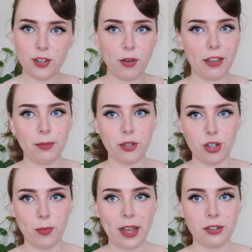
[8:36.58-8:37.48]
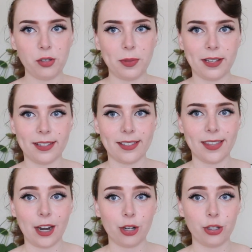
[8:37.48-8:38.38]
to wear them too much because
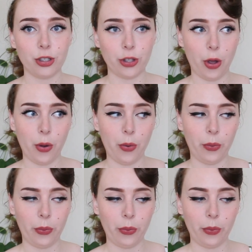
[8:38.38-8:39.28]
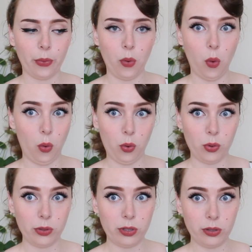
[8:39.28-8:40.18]
they're so
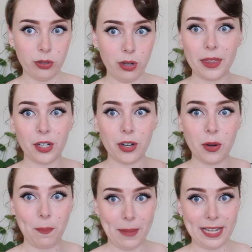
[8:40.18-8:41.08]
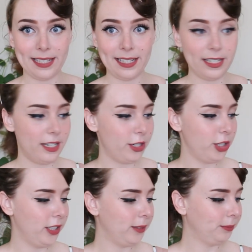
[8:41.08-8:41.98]
old, but they're in amazing
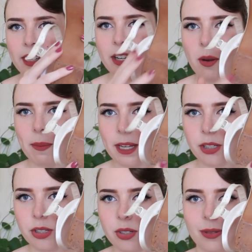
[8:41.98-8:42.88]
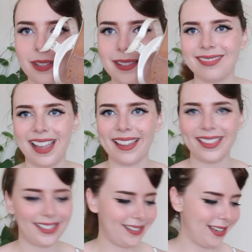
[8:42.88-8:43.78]
condition. They don't make shoes like
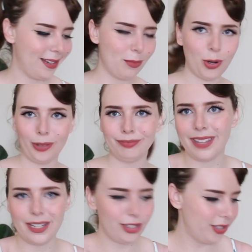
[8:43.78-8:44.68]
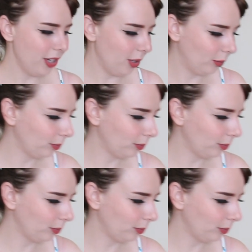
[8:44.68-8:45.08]
this anymore. They just don't.